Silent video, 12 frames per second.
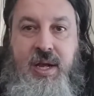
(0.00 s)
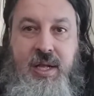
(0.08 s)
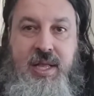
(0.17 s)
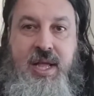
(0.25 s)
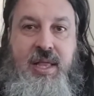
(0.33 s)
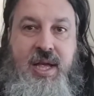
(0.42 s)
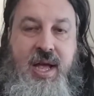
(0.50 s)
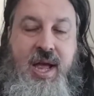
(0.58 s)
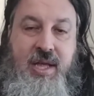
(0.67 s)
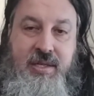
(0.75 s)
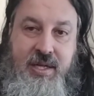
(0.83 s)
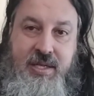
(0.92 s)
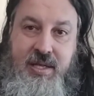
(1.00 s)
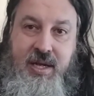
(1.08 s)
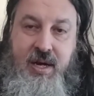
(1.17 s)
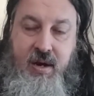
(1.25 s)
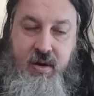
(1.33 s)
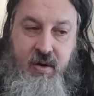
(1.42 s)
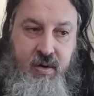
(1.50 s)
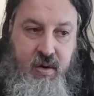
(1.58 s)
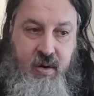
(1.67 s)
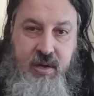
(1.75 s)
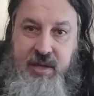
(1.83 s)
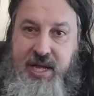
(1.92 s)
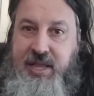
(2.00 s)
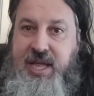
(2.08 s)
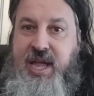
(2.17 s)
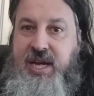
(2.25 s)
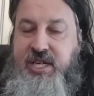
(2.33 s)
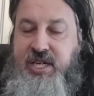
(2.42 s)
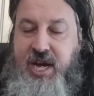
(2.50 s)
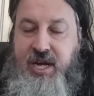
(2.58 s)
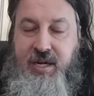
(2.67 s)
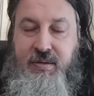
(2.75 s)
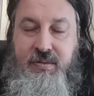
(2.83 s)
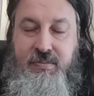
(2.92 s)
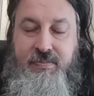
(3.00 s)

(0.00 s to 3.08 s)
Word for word: Klailea has her Klailea channel.